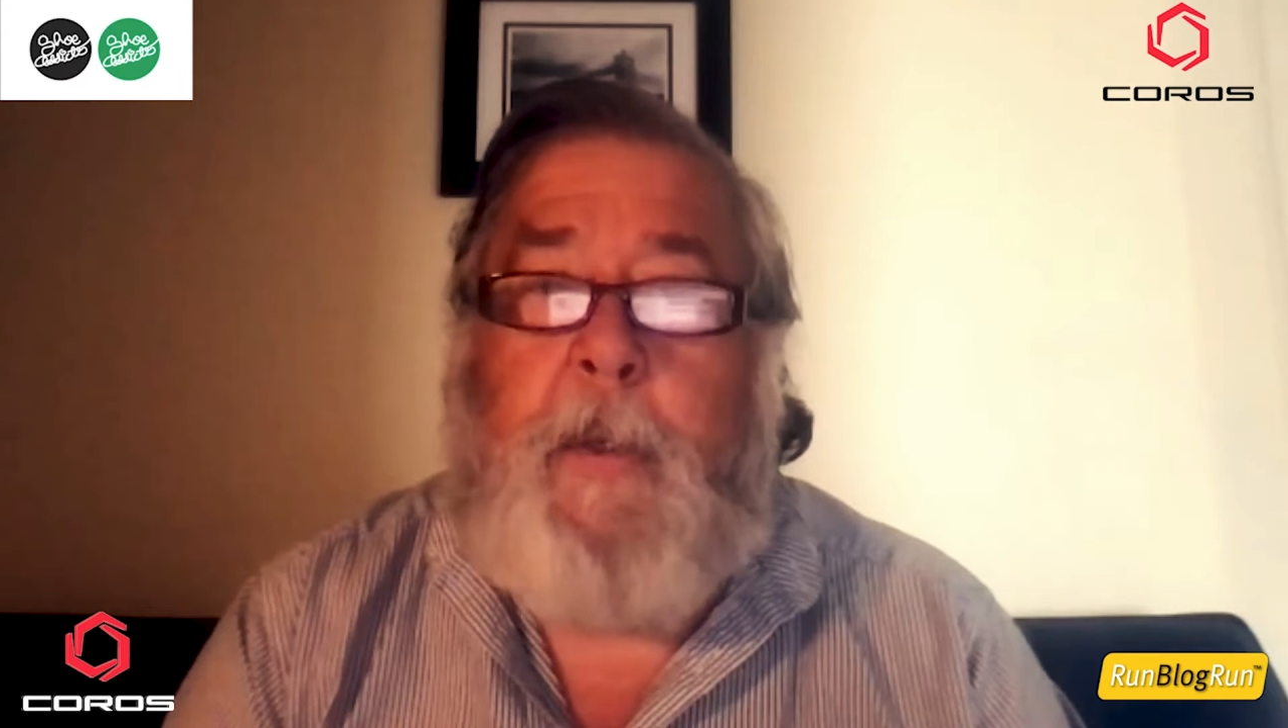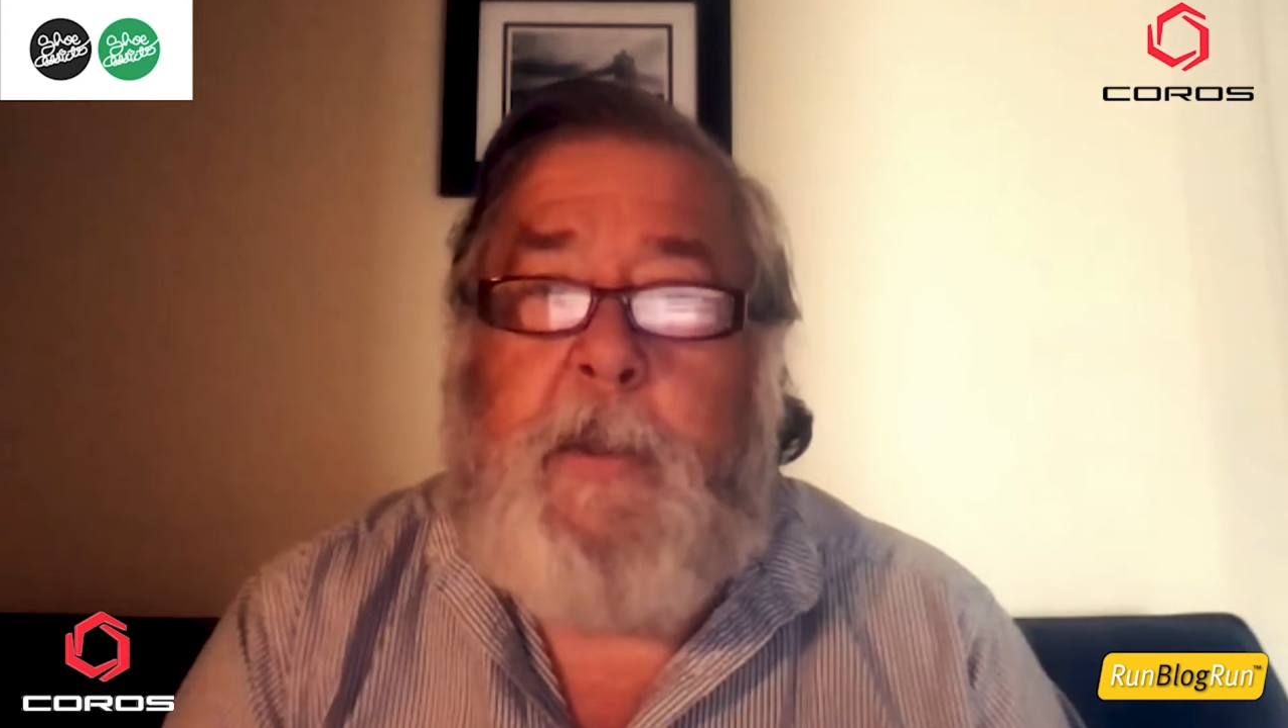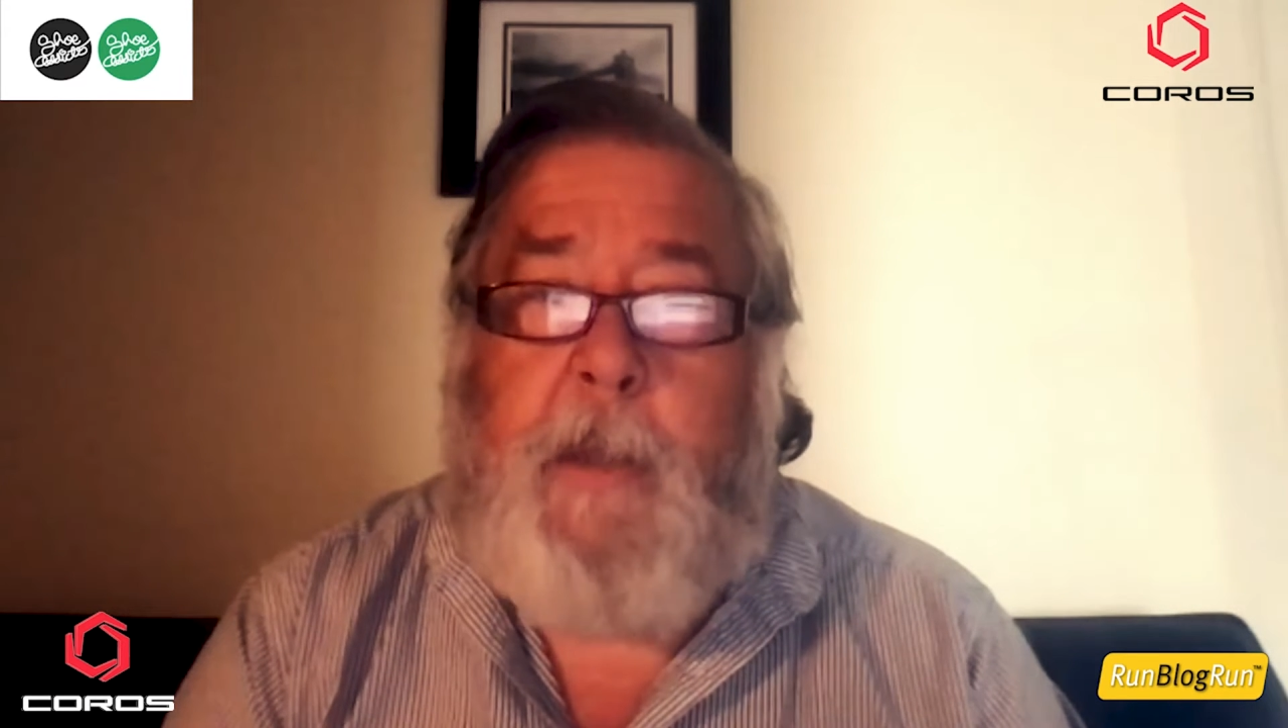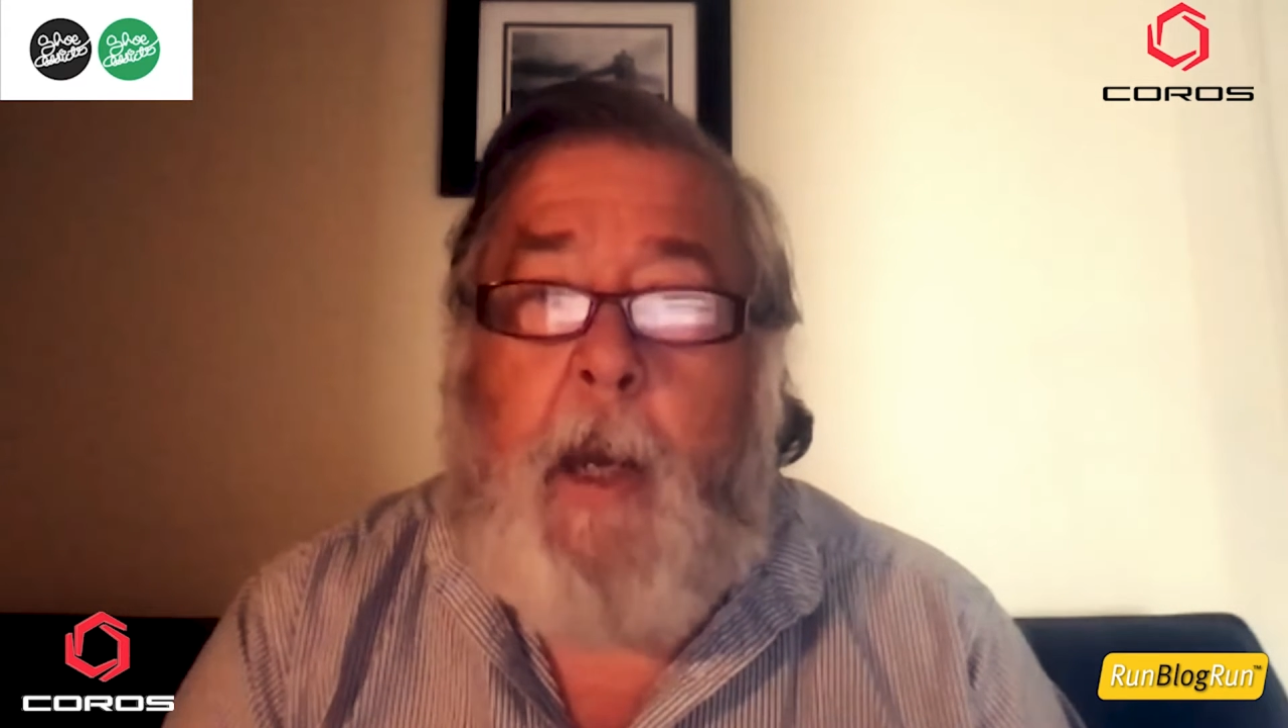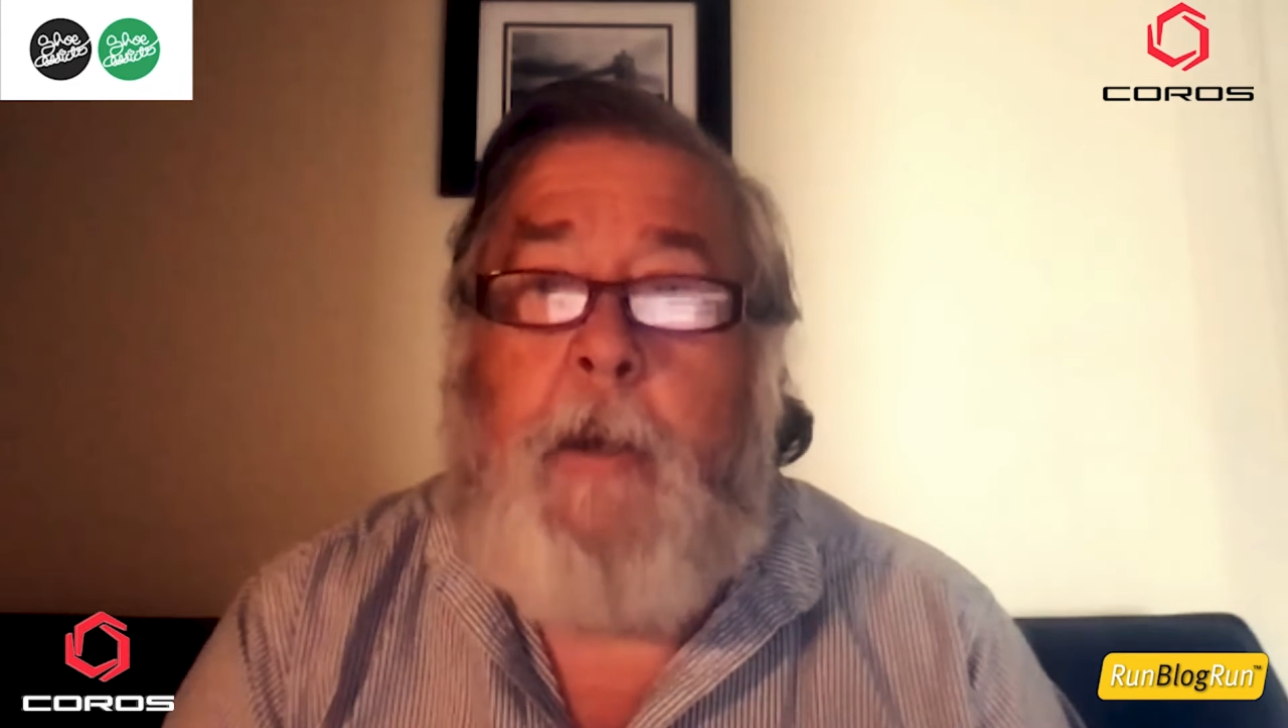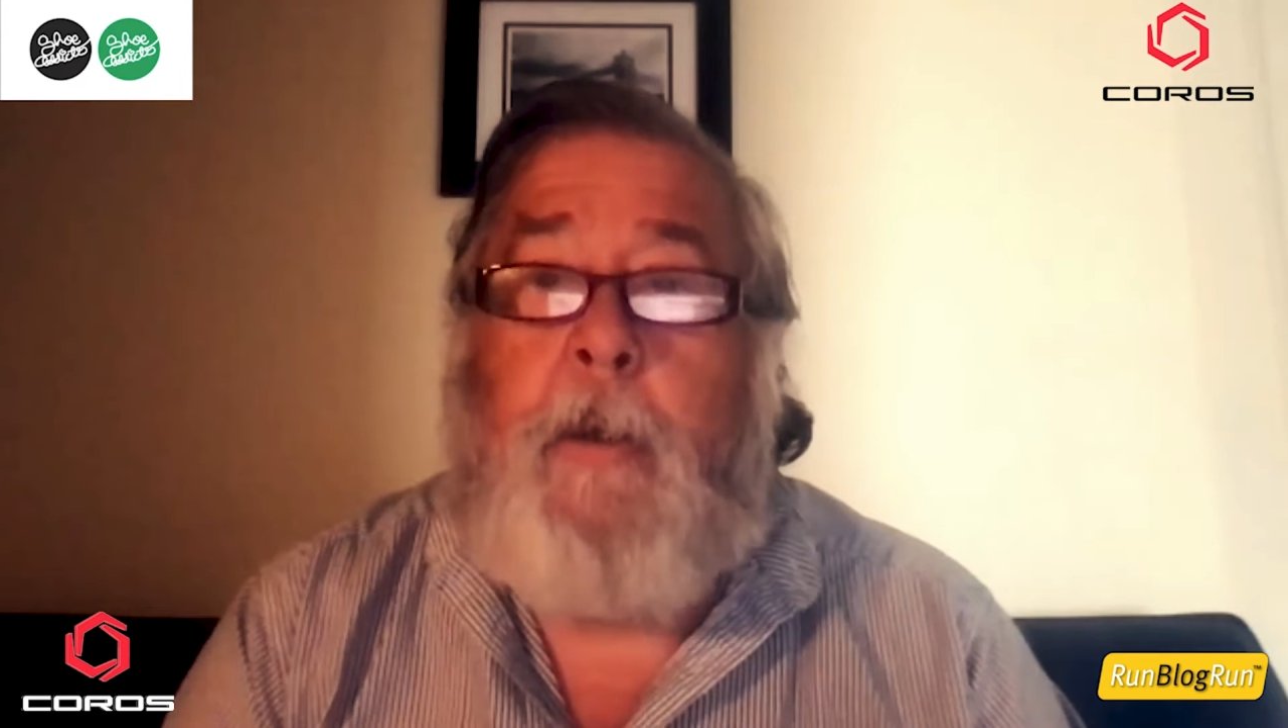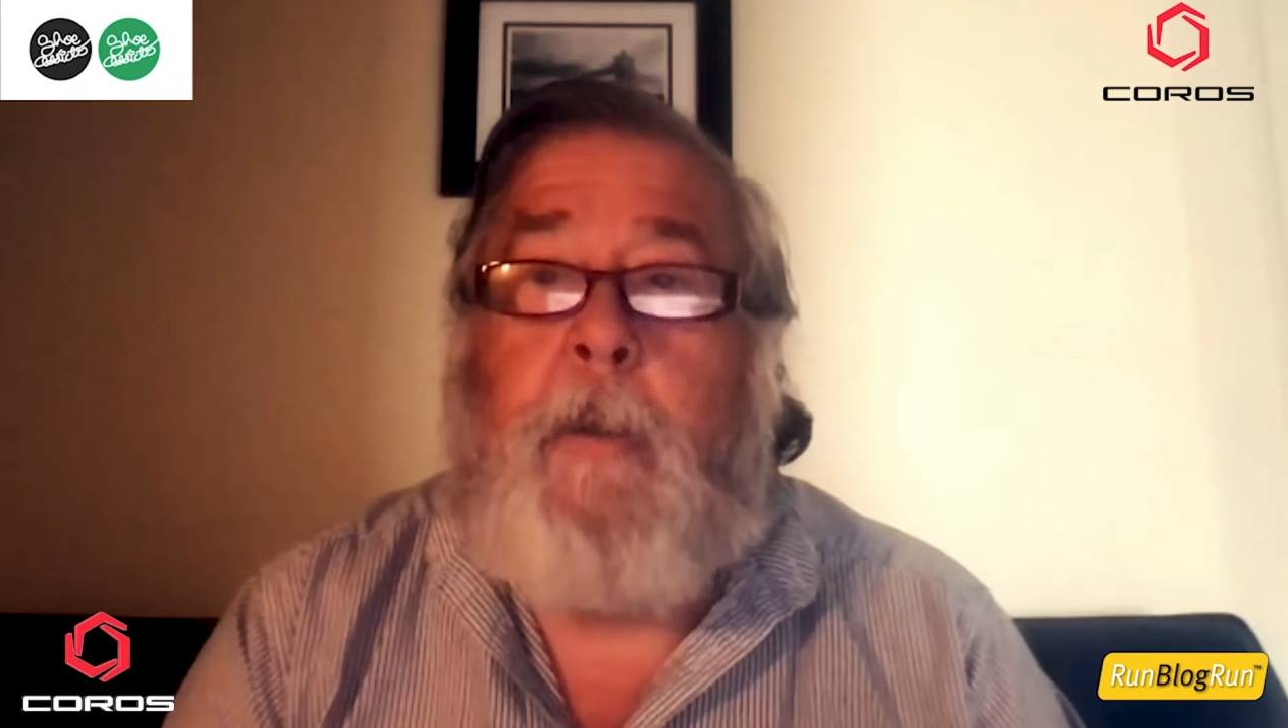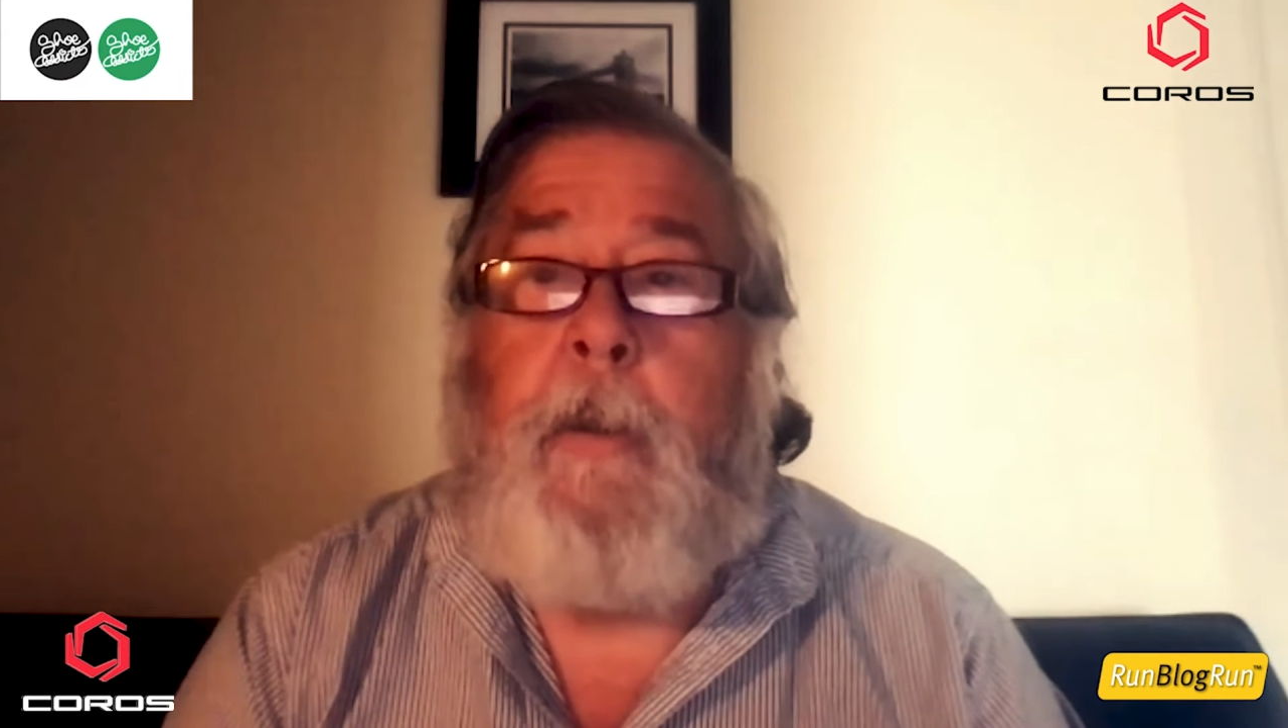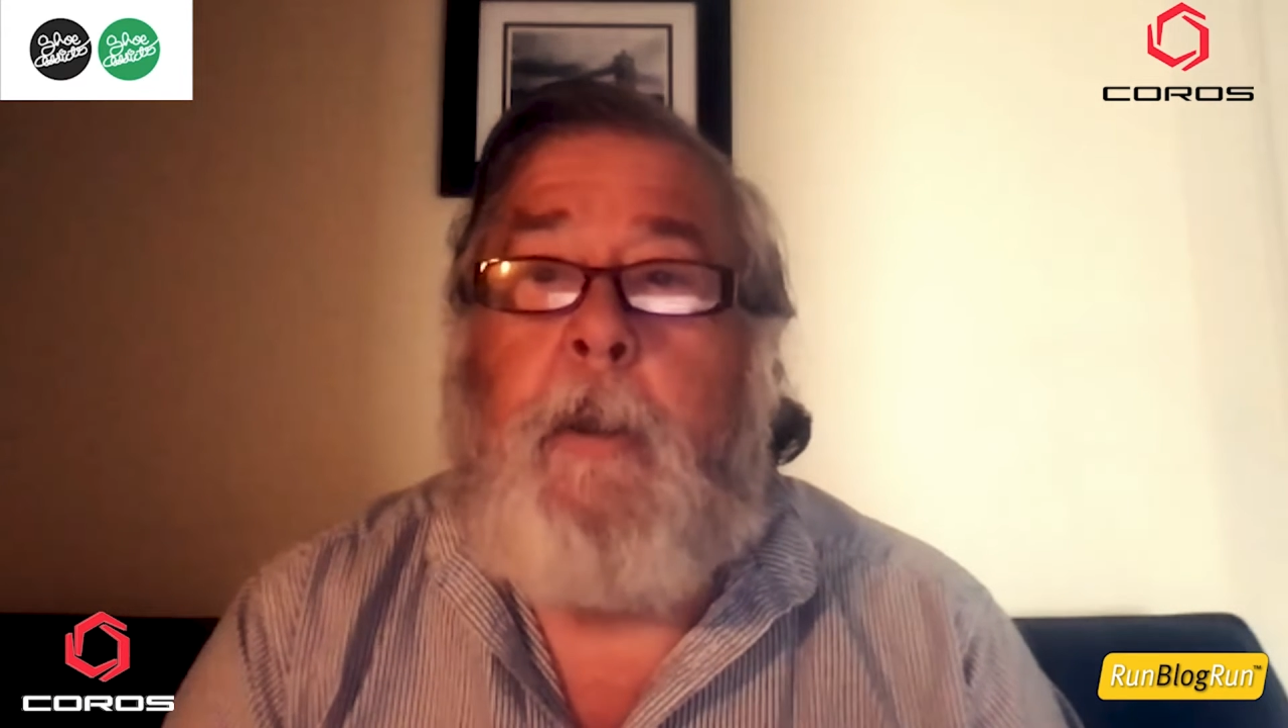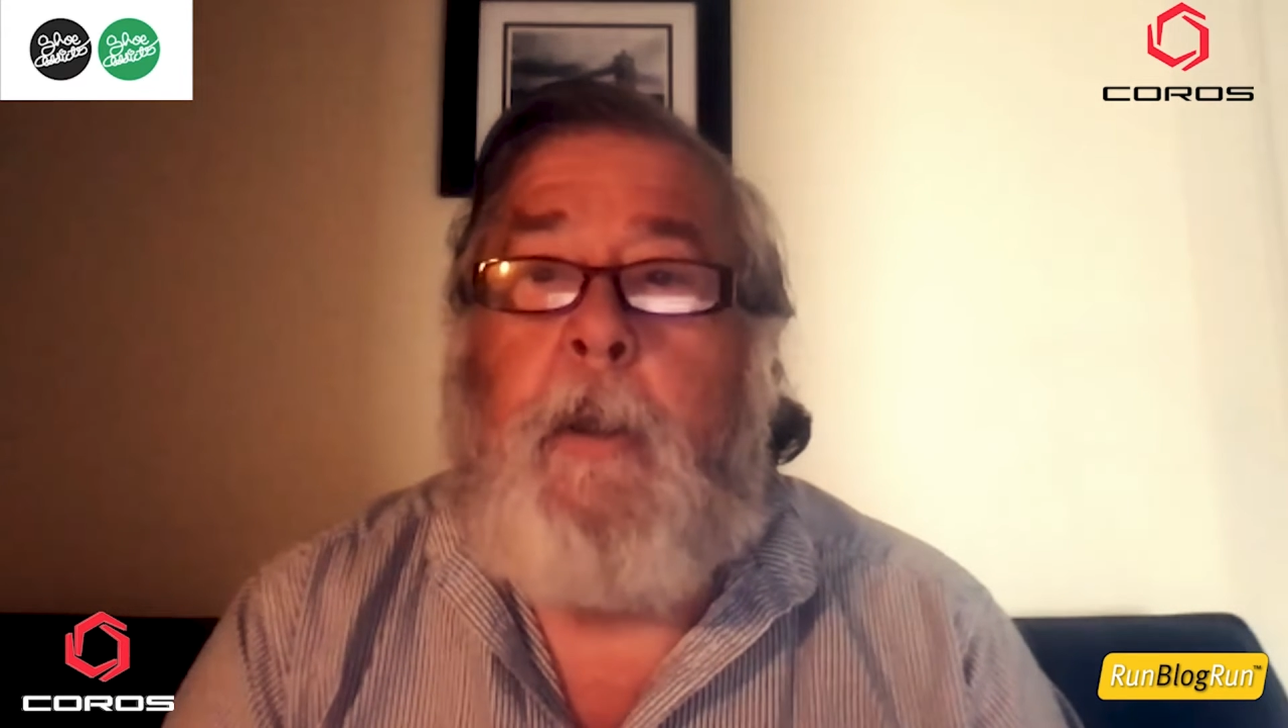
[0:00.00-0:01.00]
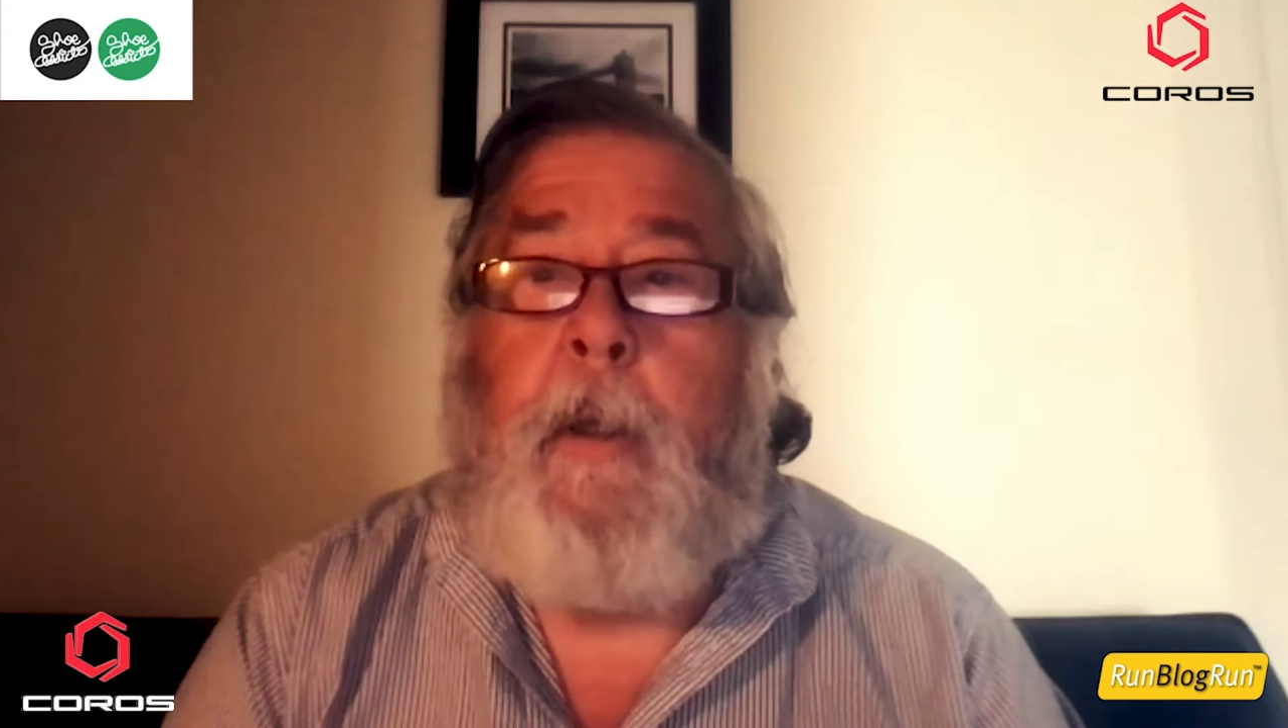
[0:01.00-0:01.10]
Steiner,